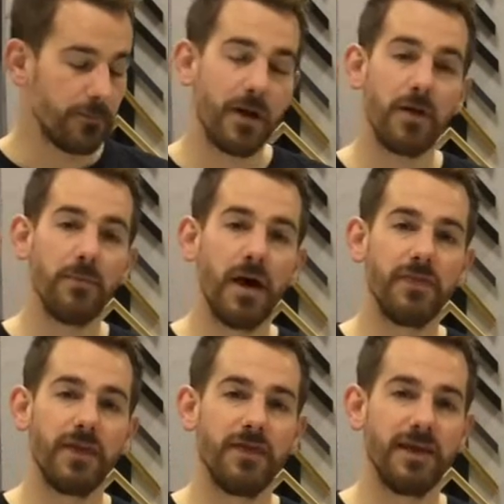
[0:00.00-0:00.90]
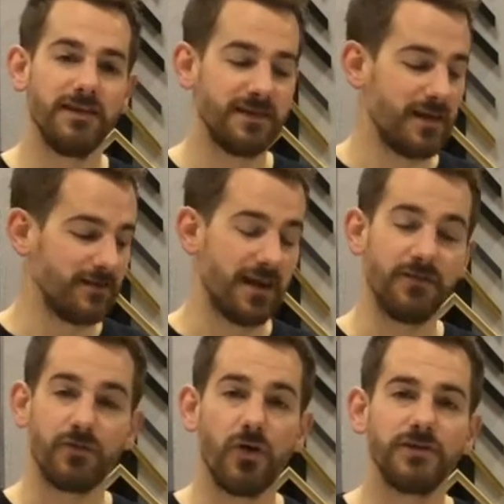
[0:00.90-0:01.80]
Bear in mind that this is a
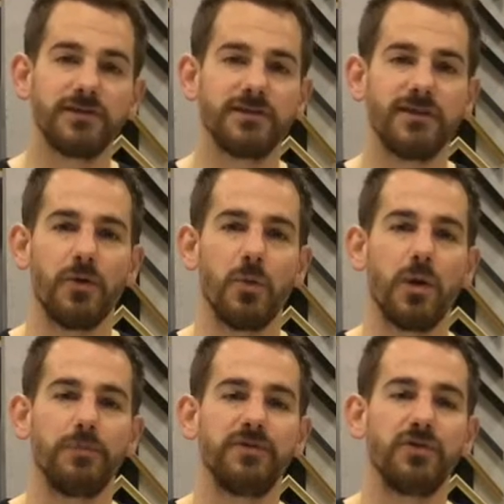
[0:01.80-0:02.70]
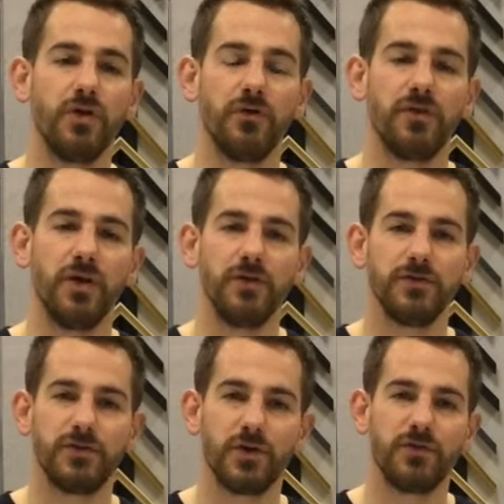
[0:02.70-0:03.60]
frost, so it will obscure view,
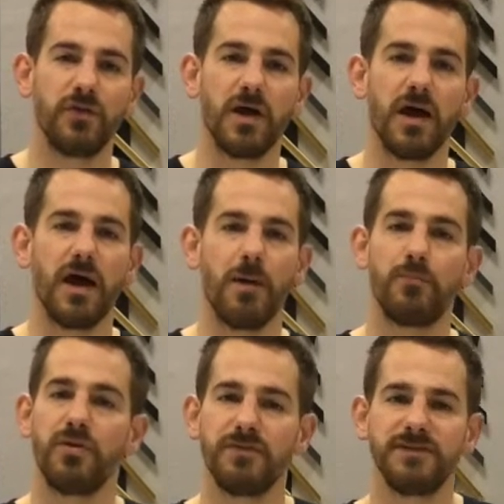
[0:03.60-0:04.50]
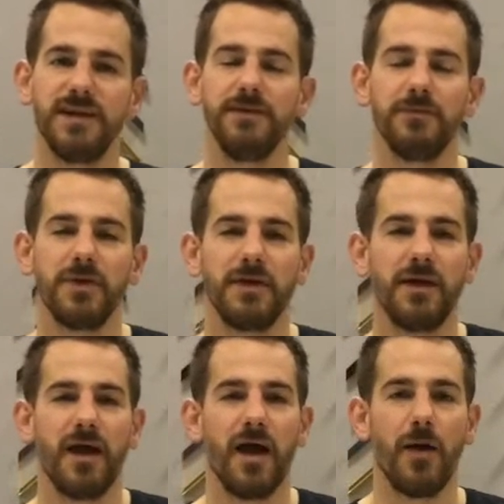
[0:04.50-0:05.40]
so it's good for privacy.
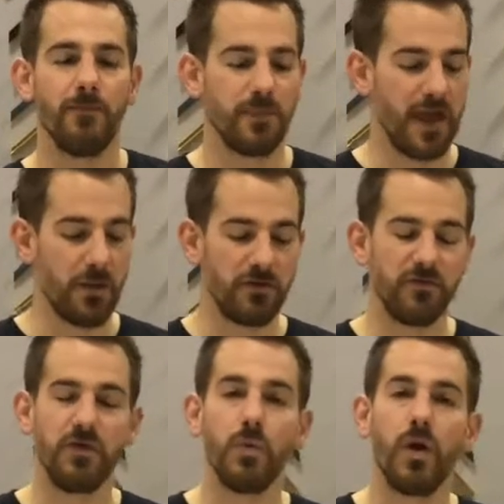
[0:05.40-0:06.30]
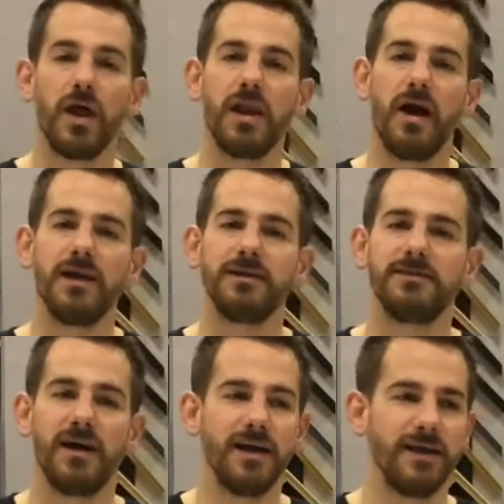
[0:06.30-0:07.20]
However, if you want a line of
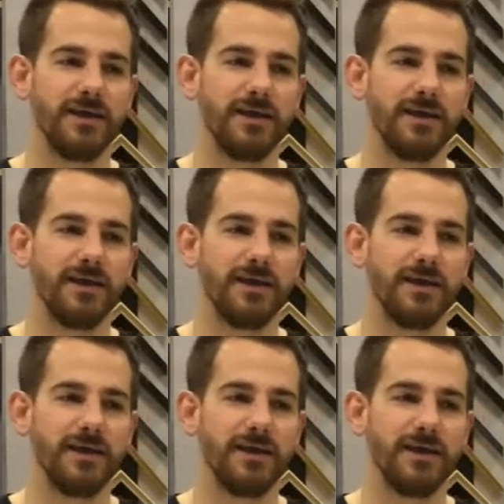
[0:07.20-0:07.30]
sight